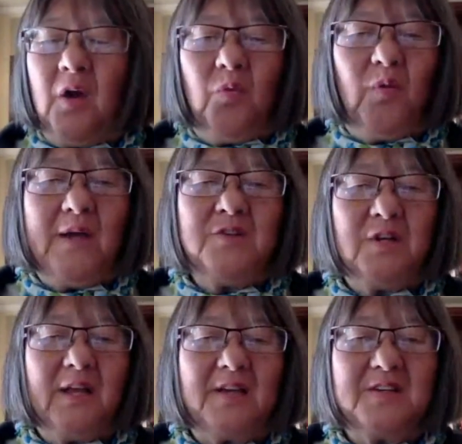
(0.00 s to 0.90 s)

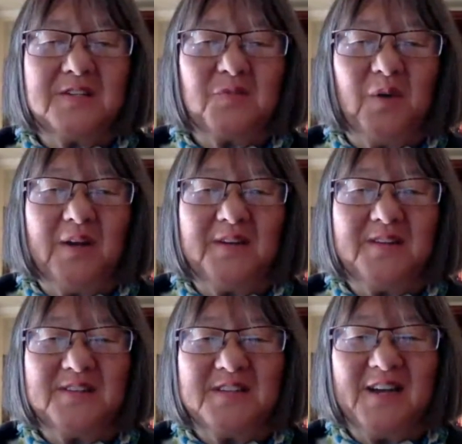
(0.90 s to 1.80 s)
Rachel, I just wanted to
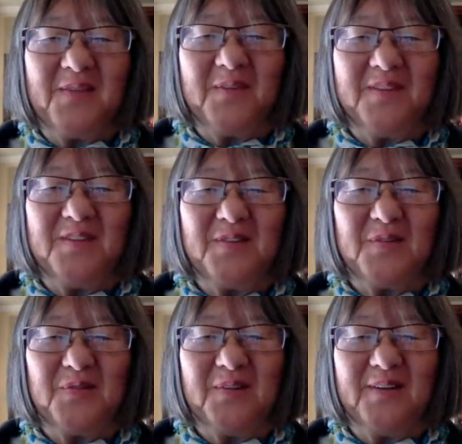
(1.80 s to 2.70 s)
check with
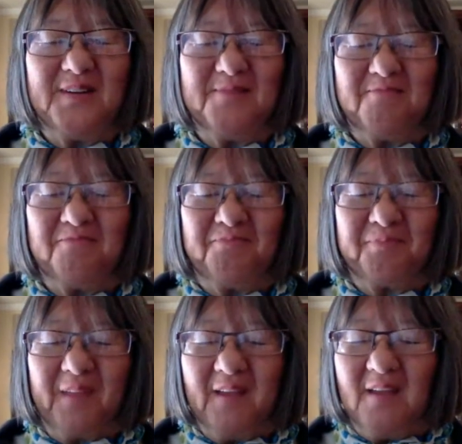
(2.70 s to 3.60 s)
you.
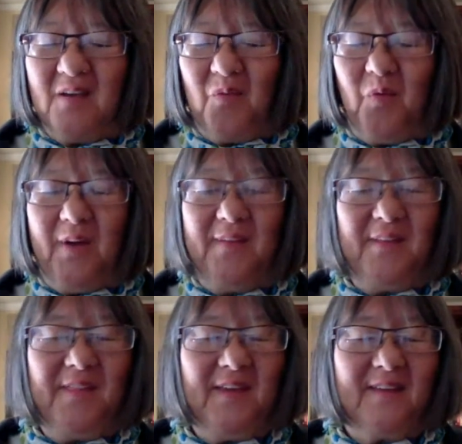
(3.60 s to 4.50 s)
One of the
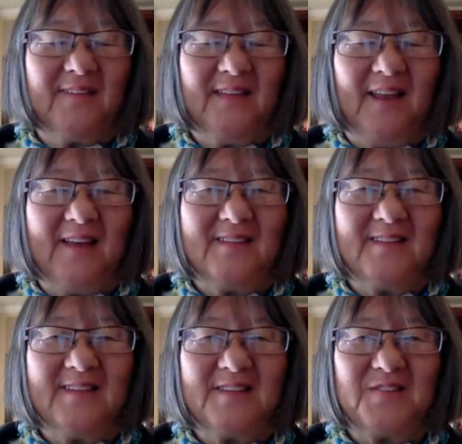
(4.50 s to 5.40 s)
things that I
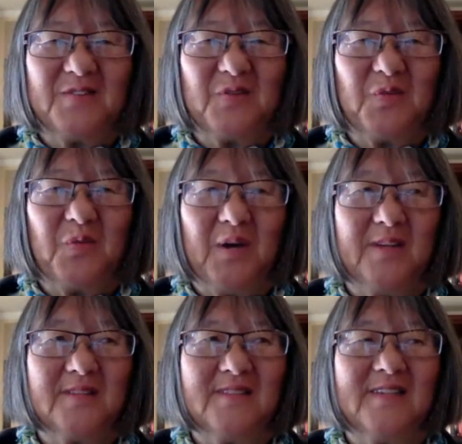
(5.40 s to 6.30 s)
didn't do
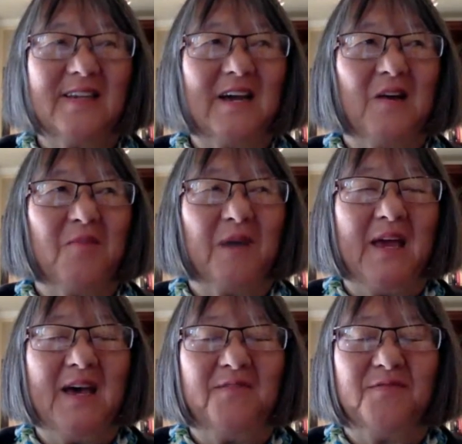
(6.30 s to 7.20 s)
was dig out my
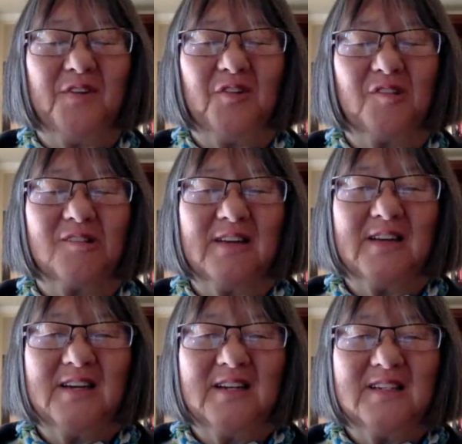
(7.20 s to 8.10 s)
headphone.
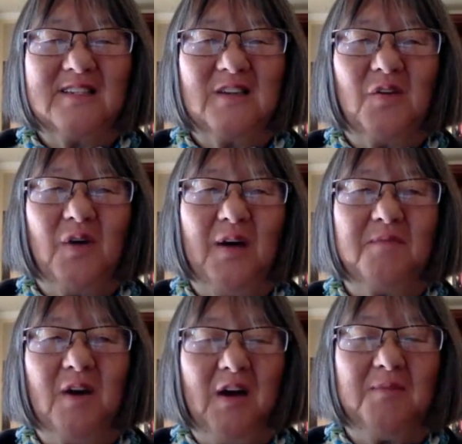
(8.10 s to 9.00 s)
So I'm
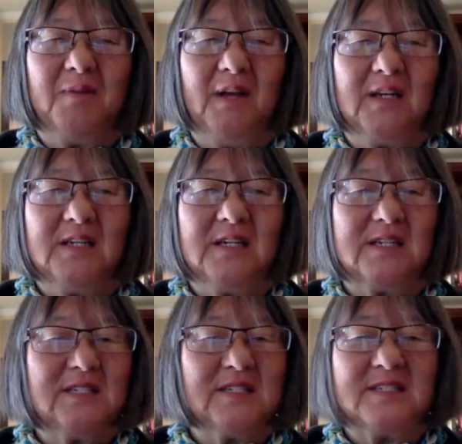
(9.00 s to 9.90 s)
not plugged in.
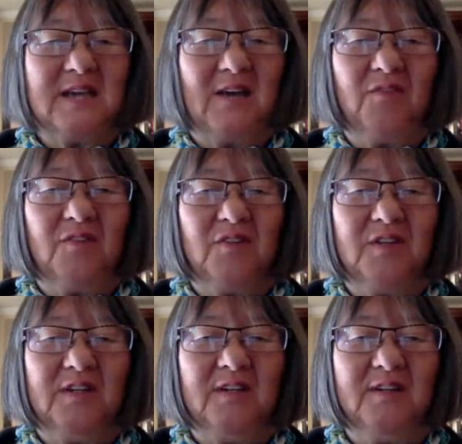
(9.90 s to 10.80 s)
Is the sound good?